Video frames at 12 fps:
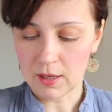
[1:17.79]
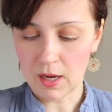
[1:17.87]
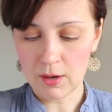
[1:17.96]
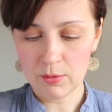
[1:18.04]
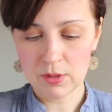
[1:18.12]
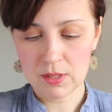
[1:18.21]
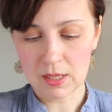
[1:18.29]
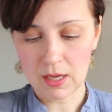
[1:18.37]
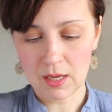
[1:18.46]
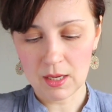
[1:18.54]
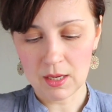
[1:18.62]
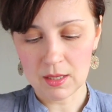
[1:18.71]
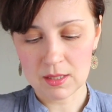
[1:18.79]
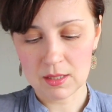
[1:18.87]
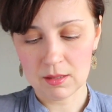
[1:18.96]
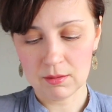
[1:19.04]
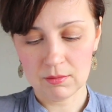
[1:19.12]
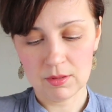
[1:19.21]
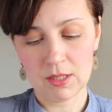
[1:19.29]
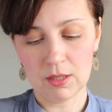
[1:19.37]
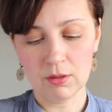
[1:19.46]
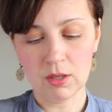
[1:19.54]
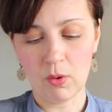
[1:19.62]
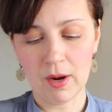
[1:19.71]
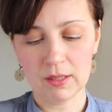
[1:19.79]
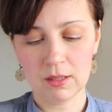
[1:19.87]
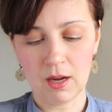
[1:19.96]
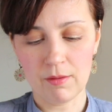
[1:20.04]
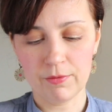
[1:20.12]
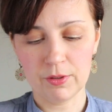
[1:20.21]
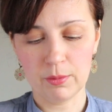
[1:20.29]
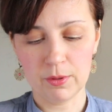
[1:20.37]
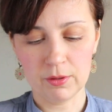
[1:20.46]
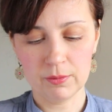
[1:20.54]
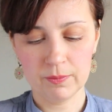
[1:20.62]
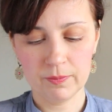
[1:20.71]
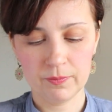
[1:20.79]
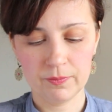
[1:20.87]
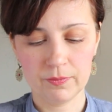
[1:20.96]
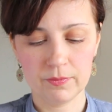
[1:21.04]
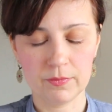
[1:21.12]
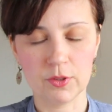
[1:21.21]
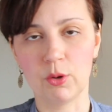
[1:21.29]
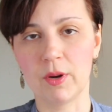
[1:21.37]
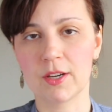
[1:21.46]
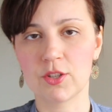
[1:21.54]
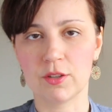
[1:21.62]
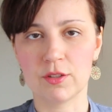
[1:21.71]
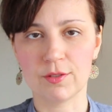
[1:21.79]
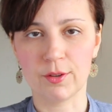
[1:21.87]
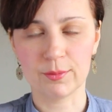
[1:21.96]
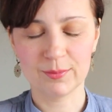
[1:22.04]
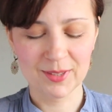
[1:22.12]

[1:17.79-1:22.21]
I would say it's still quite comfortable. No, actually it's not.